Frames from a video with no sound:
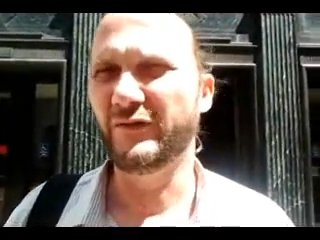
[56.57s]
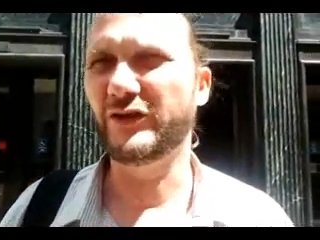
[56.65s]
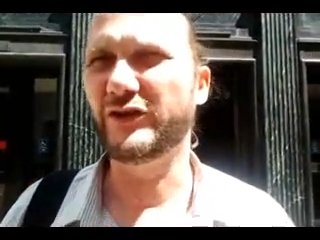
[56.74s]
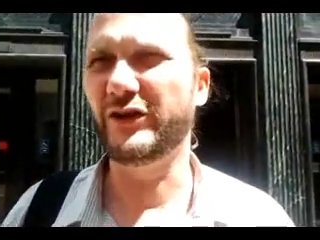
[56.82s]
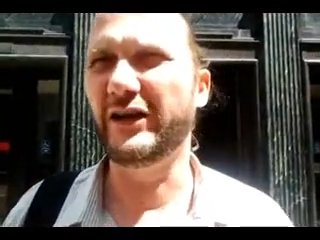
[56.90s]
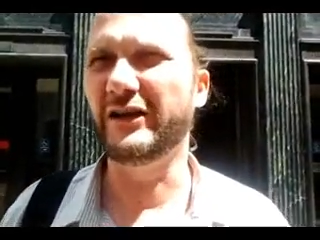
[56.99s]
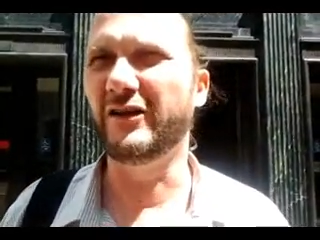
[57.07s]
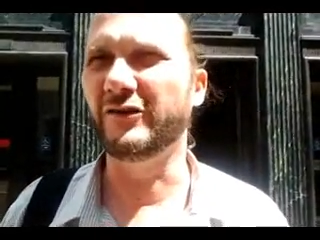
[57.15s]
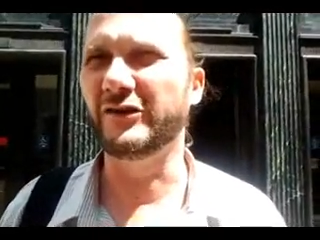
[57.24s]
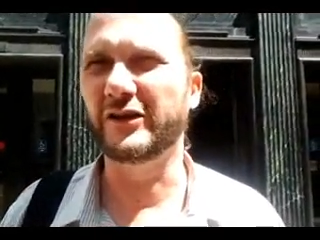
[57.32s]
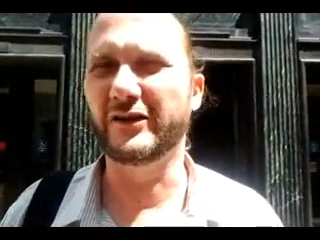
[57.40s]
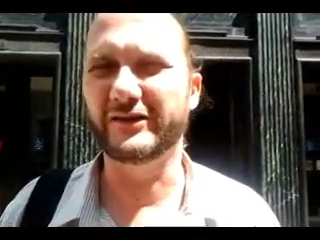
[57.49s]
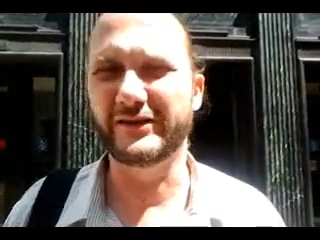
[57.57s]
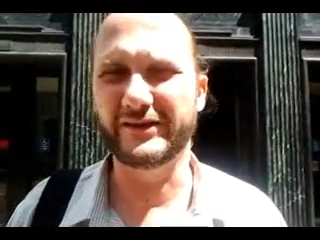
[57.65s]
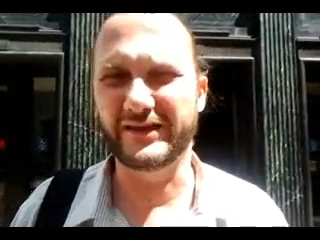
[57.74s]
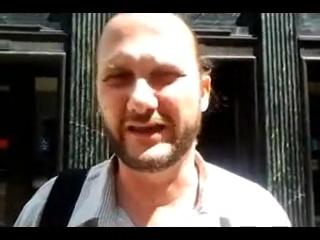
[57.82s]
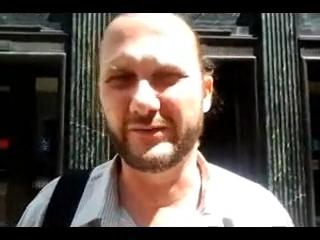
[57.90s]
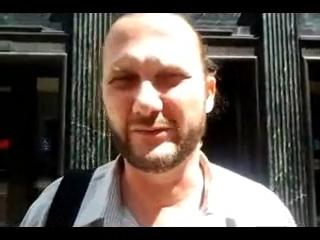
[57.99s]
Not sure how long the
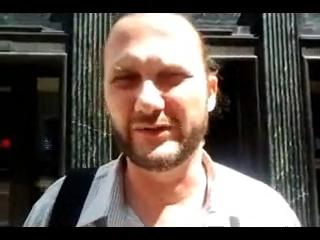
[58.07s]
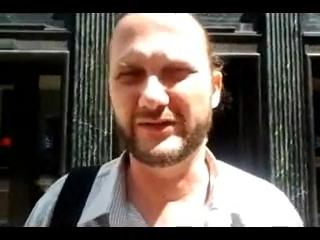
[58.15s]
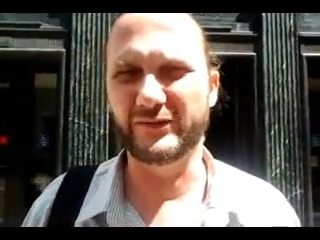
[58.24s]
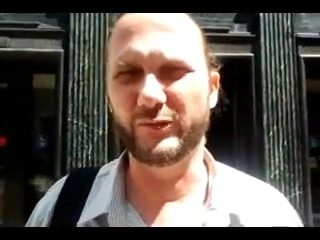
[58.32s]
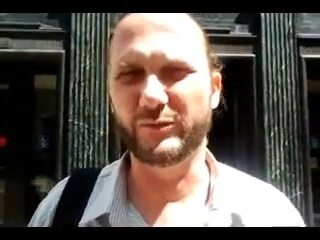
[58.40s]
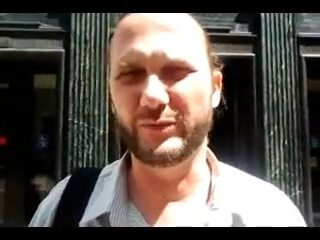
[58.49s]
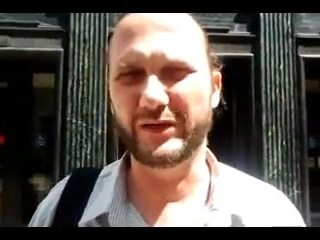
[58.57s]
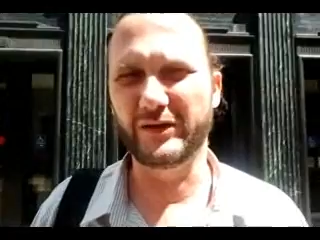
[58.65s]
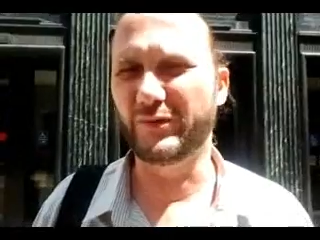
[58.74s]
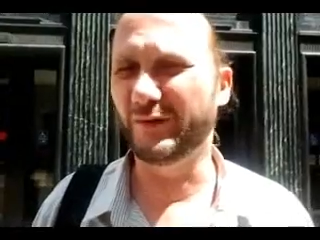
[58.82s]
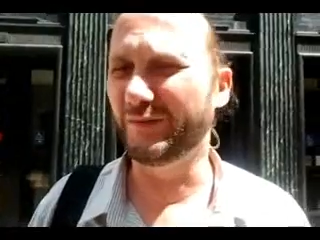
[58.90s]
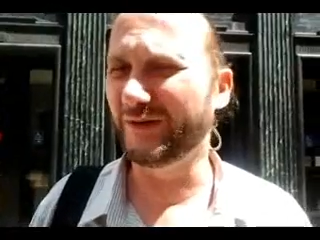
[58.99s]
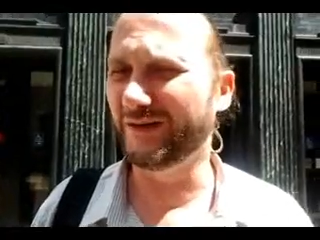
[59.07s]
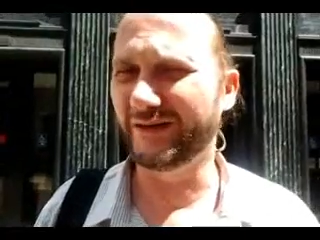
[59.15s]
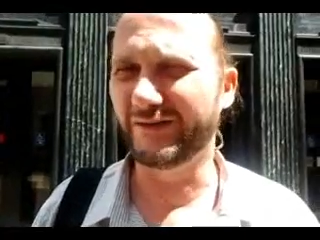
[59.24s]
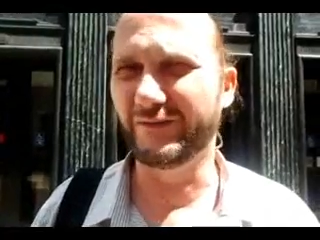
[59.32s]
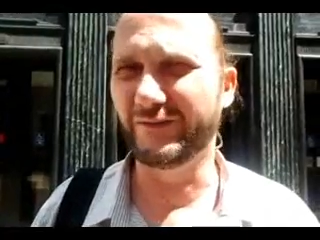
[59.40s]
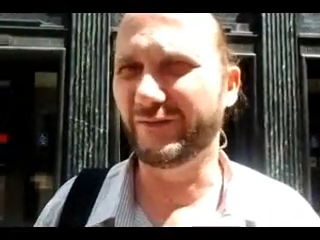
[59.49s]
closing statements will be, probably
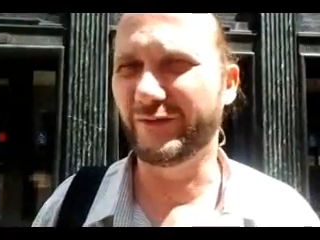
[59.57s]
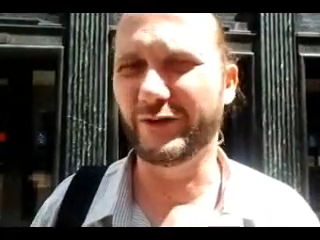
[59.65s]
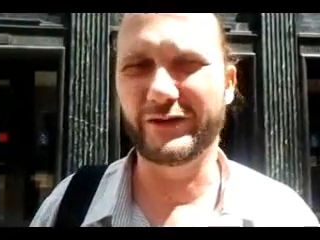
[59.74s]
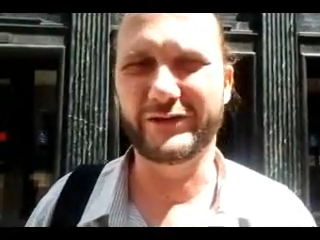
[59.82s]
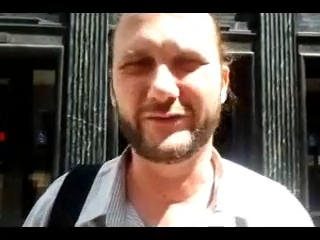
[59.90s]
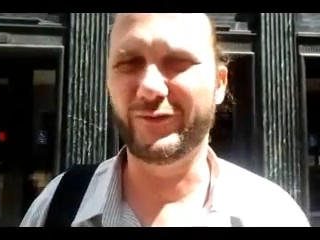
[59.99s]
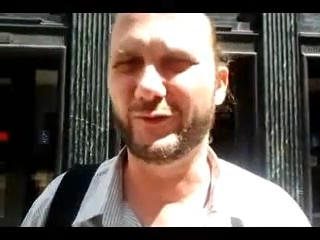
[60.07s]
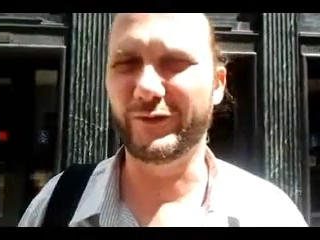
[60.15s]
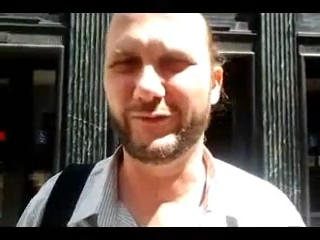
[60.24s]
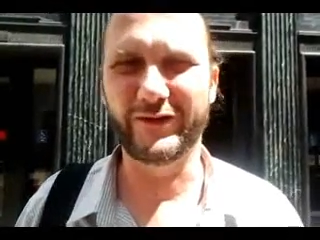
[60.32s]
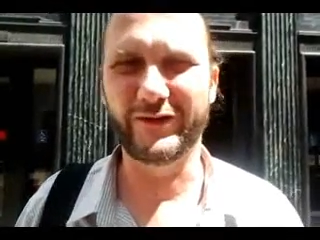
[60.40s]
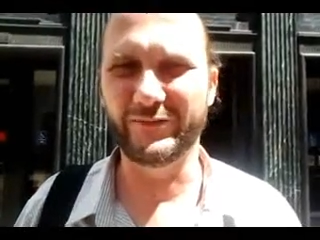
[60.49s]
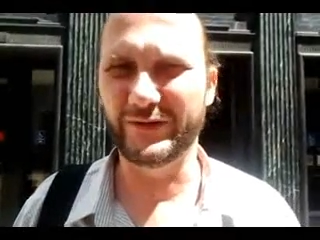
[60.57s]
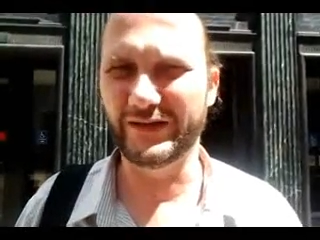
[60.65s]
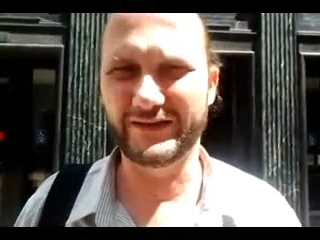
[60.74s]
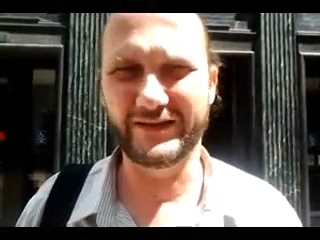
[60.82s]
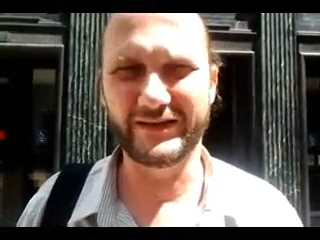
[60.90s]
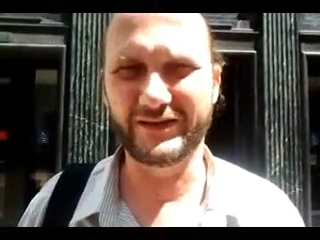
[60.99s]
like 30 to 45
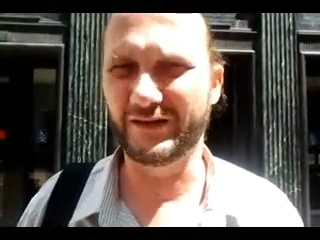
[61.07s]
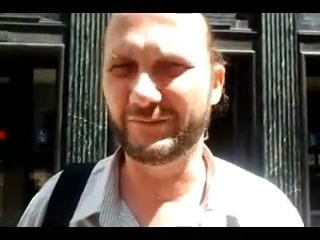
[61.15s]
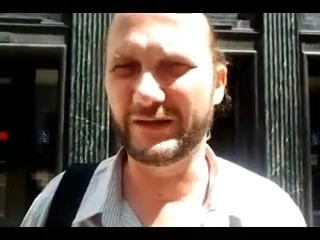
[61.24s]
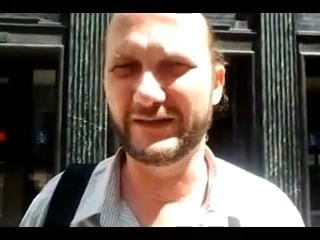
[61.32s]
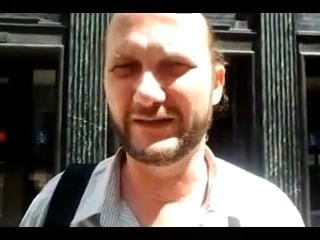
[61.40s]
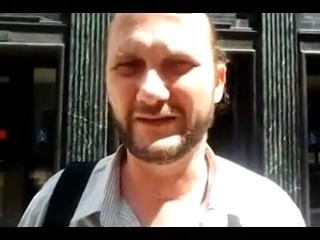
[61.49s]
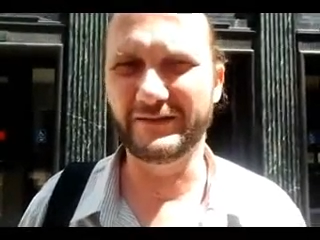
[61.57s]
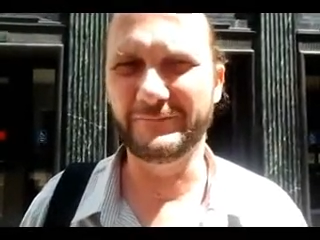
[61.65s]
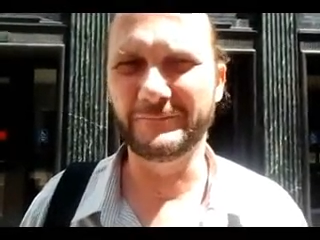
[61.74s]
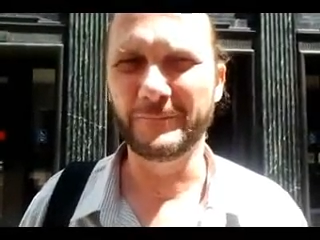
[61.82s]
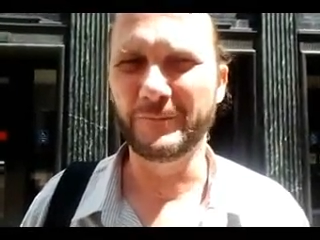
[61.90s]
minutes each, I'm guessing.